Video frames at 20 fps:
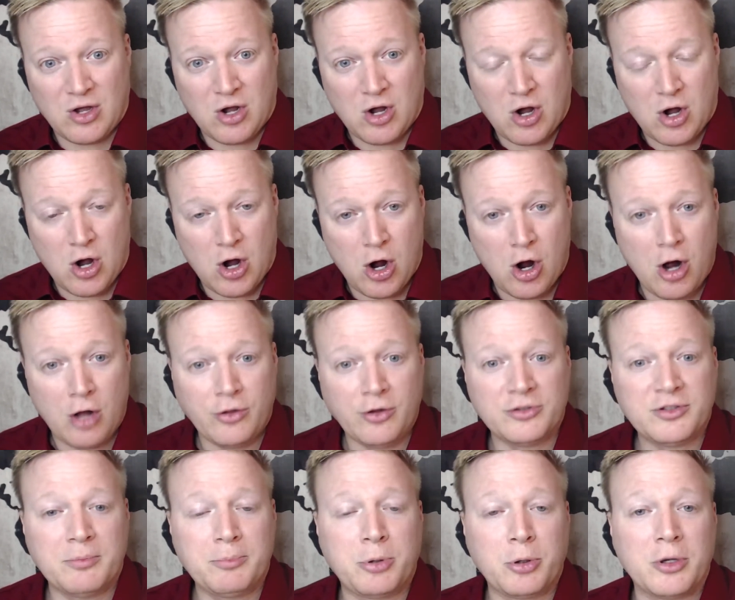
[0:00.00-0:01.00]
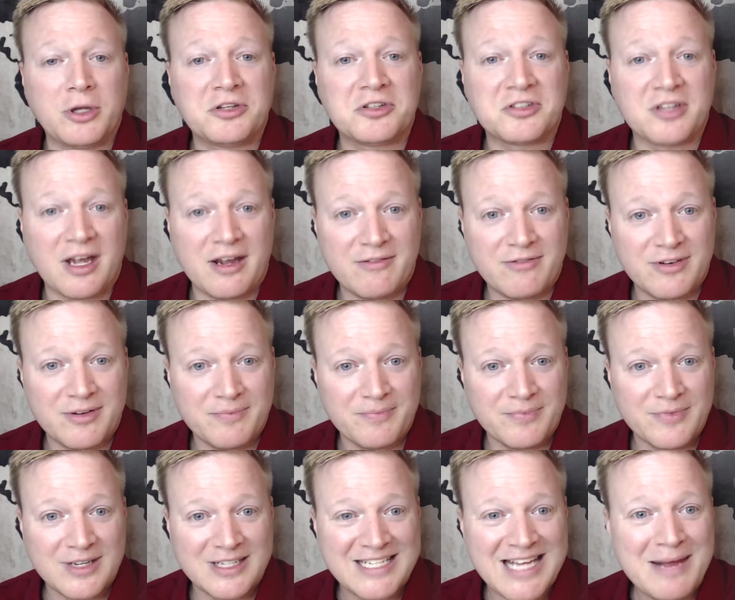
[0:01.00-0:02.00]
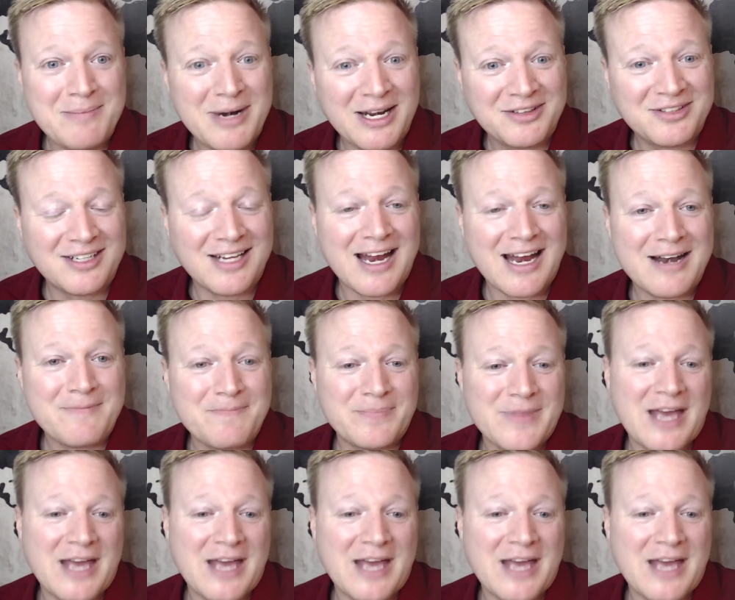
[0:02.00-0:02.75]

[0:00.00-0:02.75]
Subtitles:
all those employees saved 10 minutes a day,